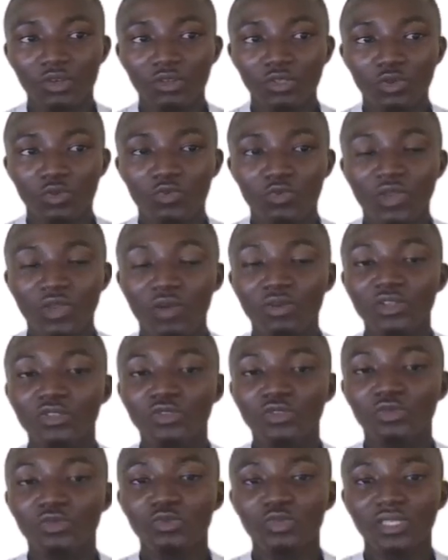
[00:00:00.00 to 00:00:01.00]
So we are
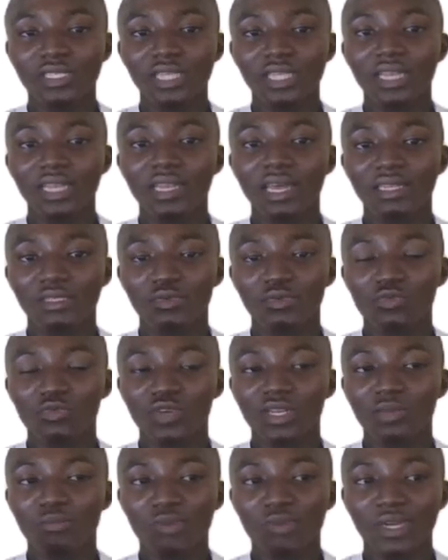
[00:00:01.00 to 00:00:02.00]
going to stand at
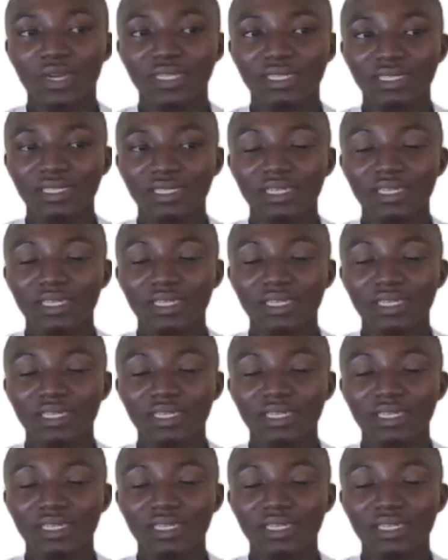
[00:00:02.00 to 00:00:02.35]
where the point